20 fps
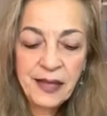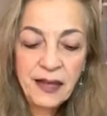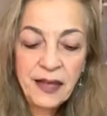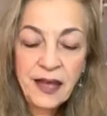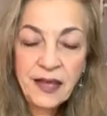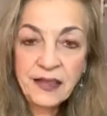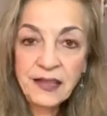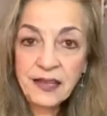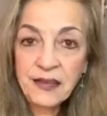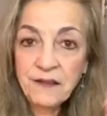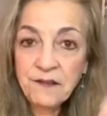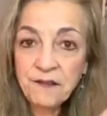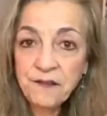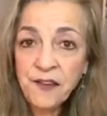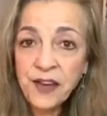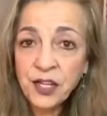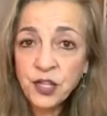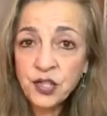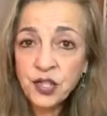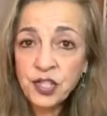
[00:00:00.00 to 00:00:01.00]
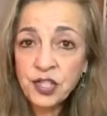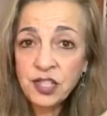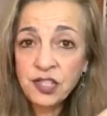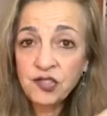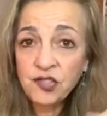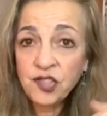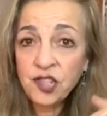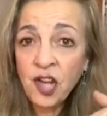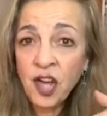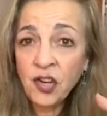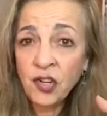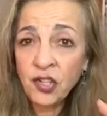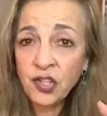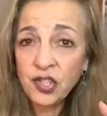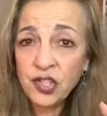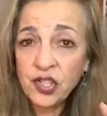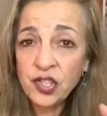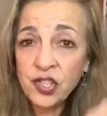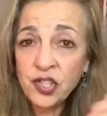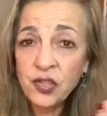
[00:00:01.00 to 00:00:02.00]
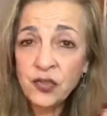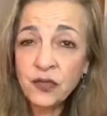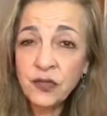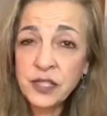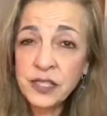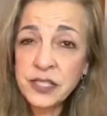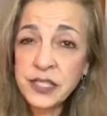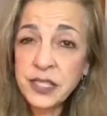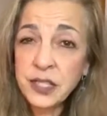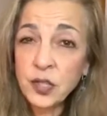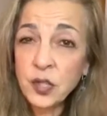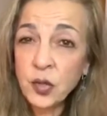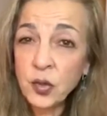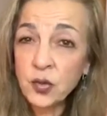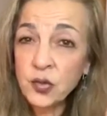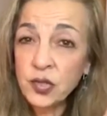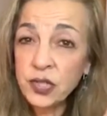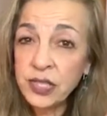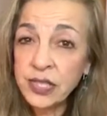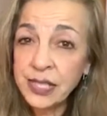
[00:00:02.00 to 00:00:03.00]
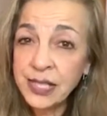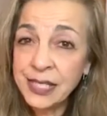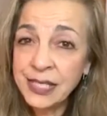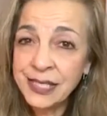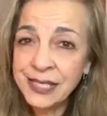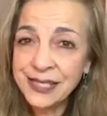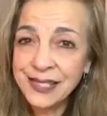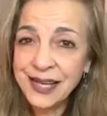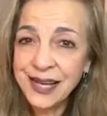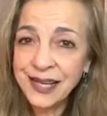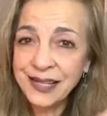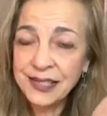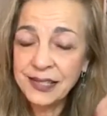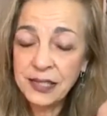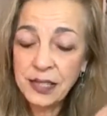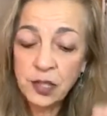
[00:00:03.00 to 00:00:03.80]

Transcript: And the infection is not on the surface. It goes inside.